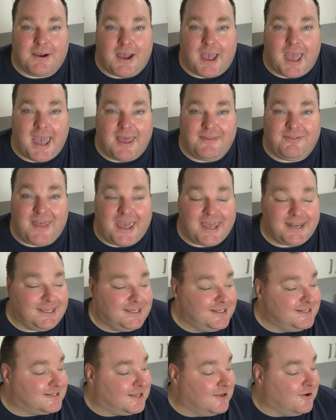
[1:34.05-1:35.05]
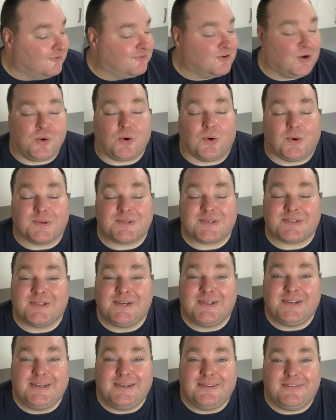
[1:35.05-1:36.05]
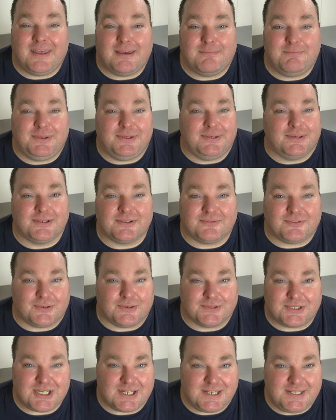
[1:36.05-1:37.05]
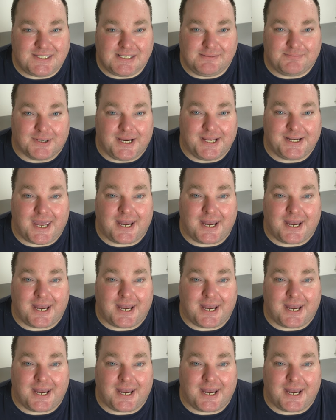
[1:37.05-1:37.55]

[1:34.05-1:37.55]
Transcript: and that is, of course, their beautiful cheesy bread.